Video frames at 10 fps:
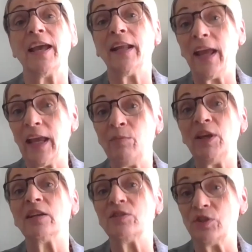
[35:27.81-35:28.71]
And Amy
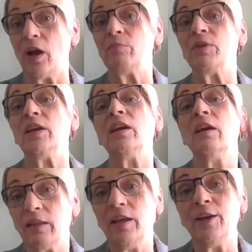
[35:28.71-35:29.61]
has taught me
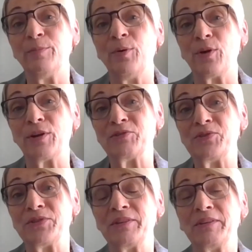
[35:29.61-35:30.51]
the importance